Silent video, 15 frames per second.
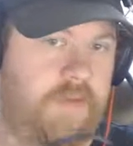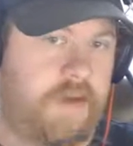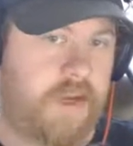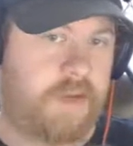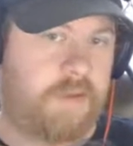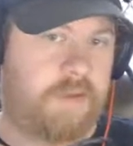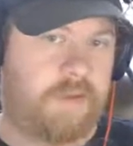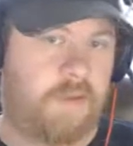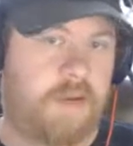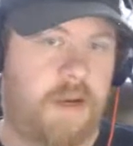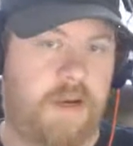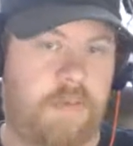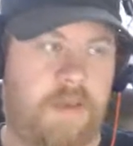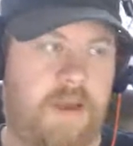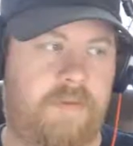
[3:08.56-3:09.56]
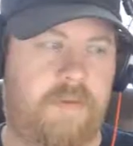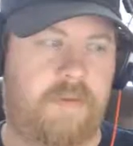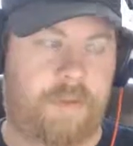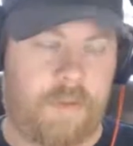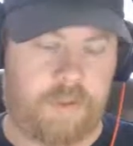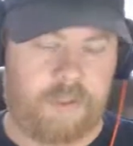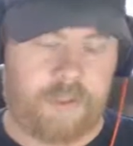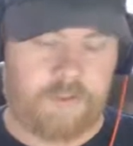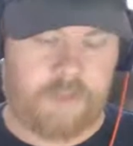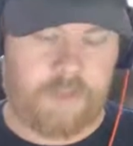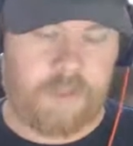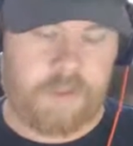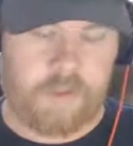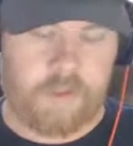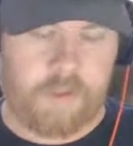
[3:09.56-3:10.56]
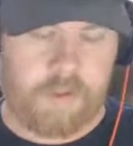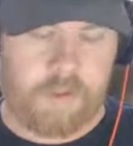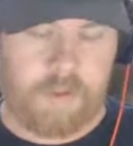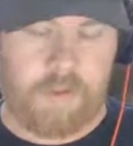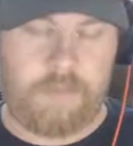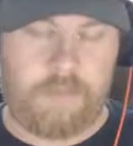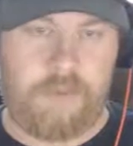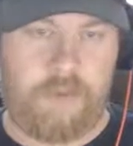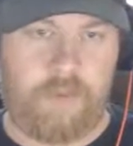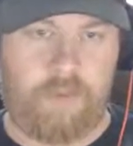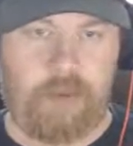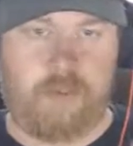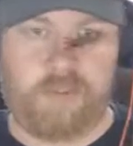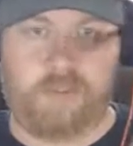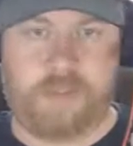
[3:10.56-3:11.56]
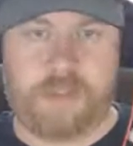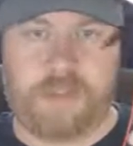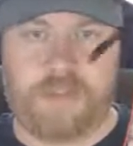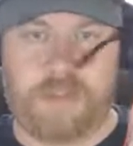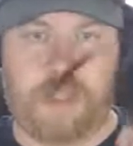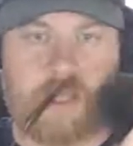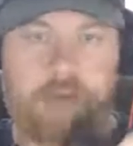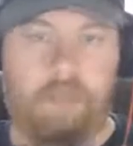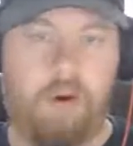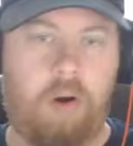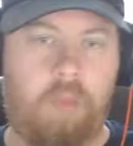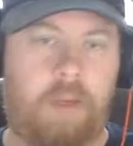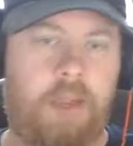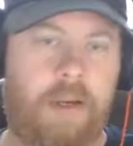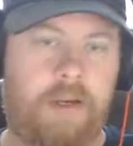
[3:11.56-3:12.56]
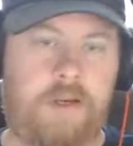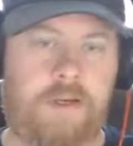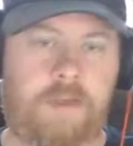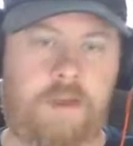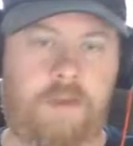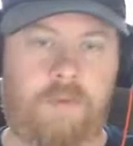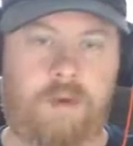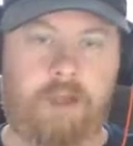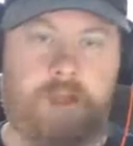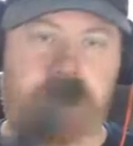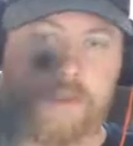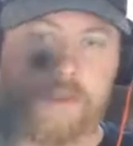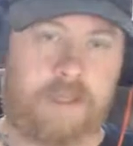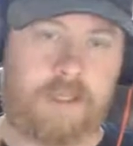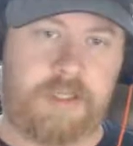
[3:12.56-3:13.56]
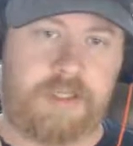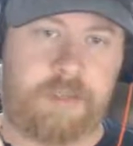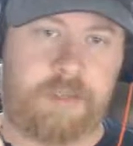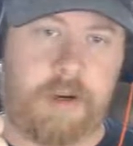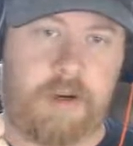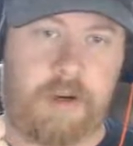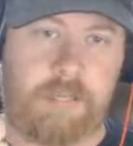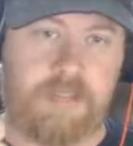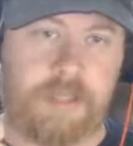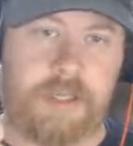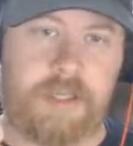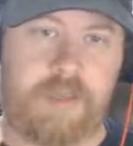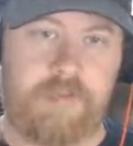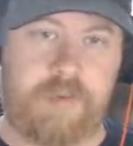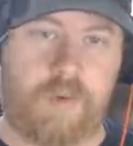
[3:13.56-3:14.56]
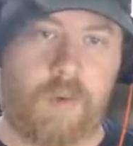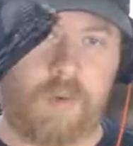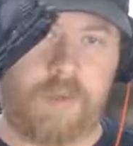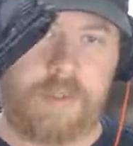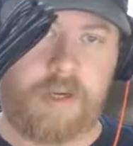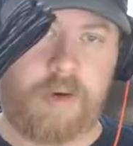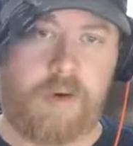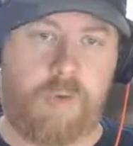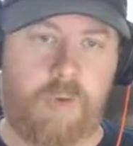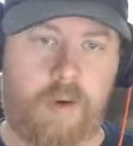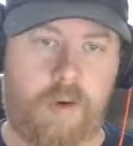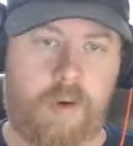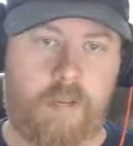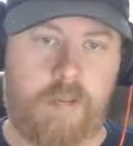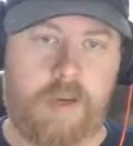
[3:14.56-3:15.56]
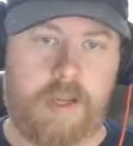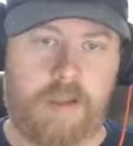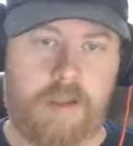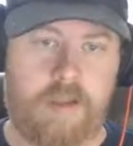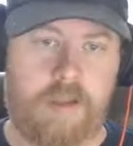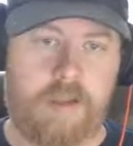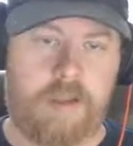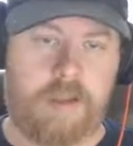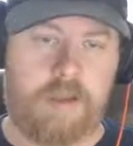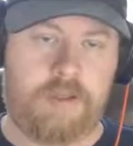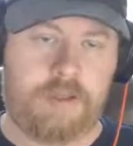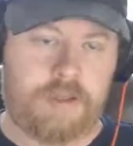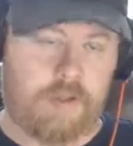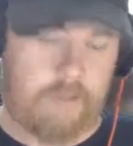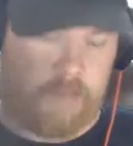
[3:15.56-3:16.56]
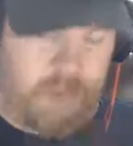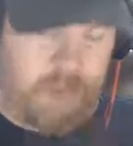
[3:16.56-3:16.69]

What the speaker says: if I do end up having to purchase one, but we'll get to that in a moment. One of the good things about it, plenty of cord there to work with, so